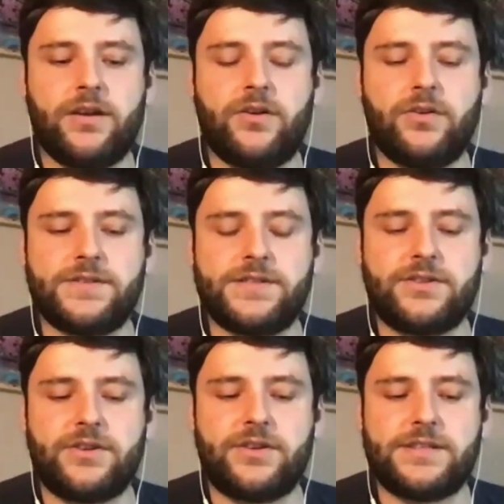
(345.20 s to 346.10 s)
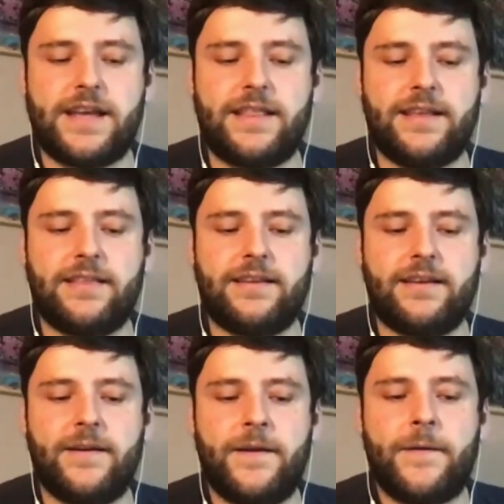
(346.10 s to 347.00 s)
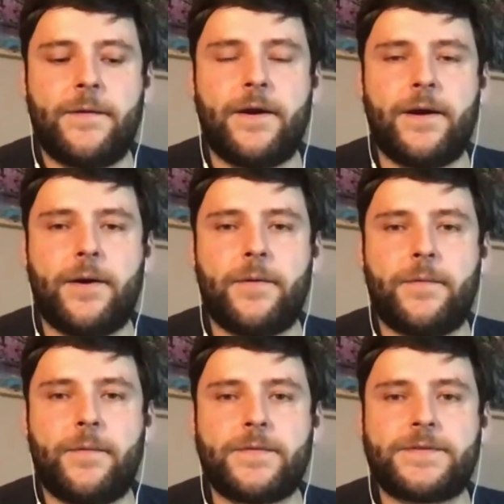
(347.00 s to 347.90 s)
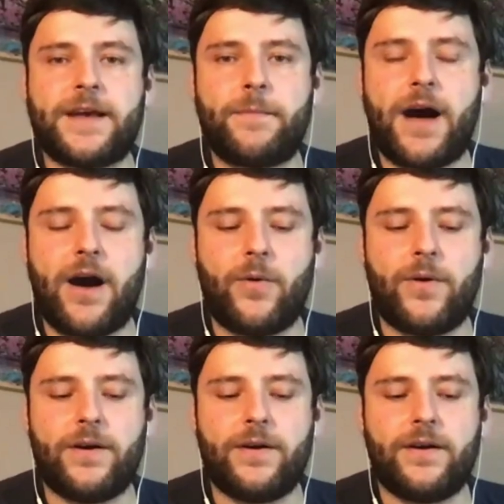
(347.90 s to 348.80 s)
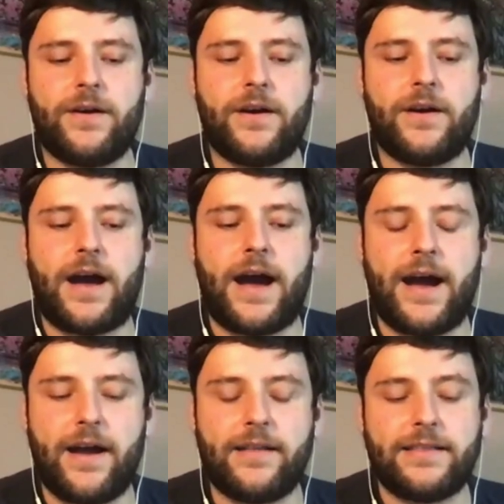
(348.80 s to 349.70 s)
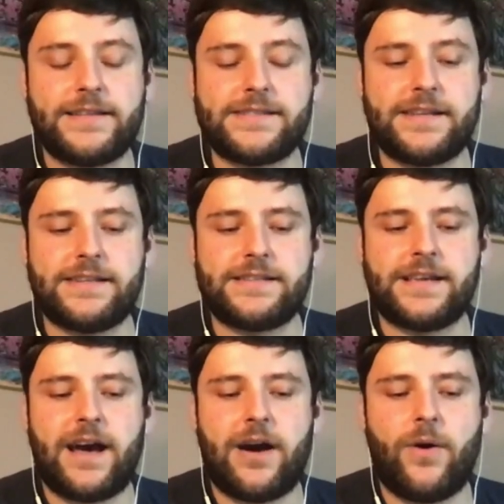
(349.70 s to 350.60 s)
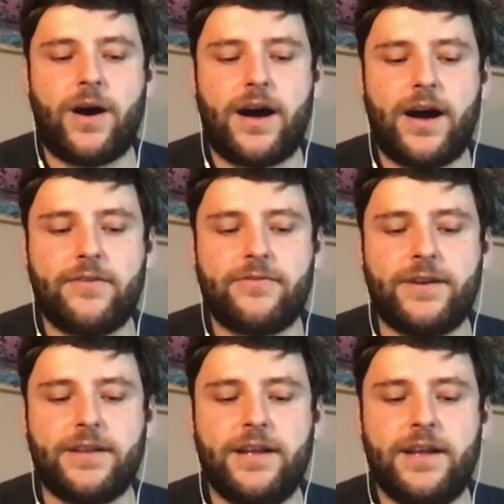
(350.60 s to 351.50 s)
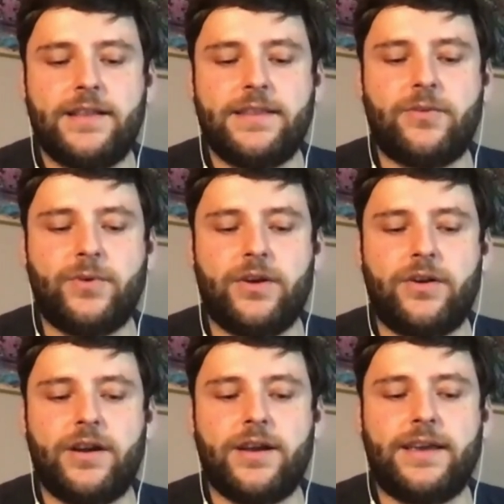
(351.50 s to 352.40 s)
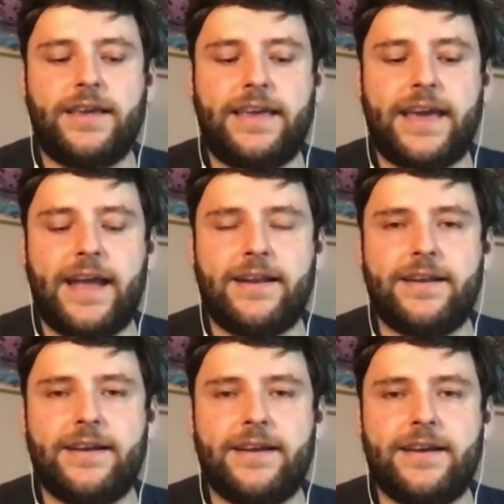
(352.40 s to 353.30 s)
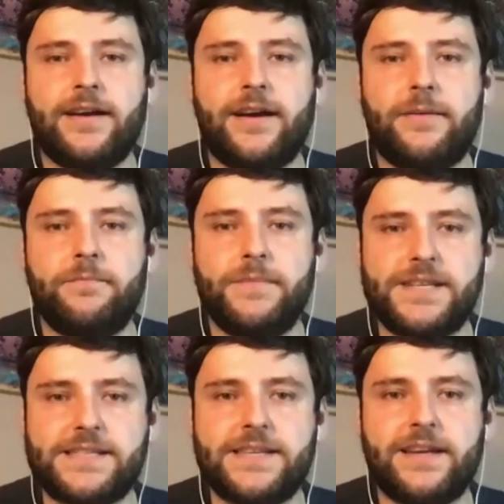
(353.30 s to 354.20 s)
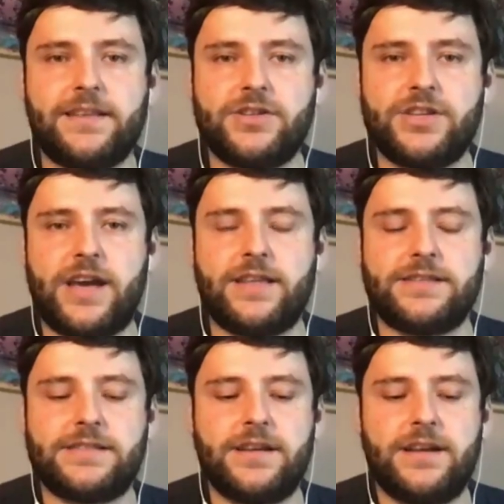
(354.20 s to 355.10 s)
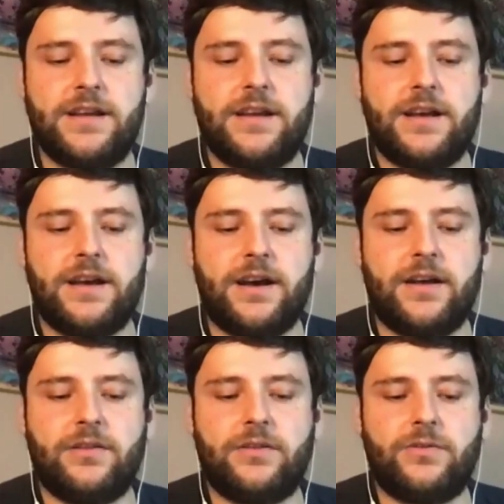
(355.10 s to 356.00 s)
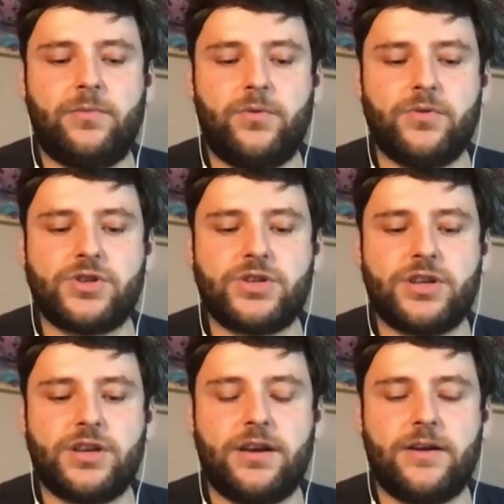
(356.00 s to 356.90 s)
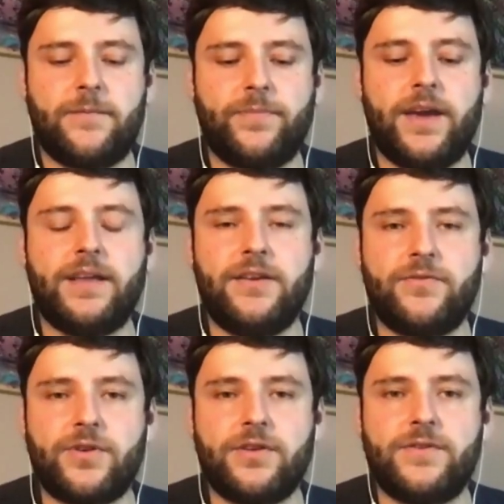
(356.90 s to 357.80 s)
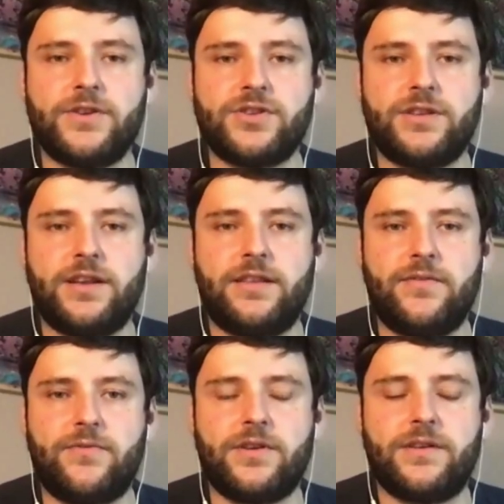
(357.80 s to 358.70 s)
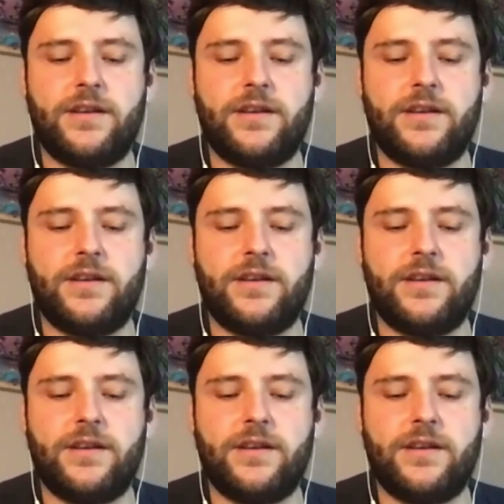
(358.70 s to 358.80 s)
concerns, and that somehow, at least that is how I feel, that we are again missing the chance to push a different vision, a different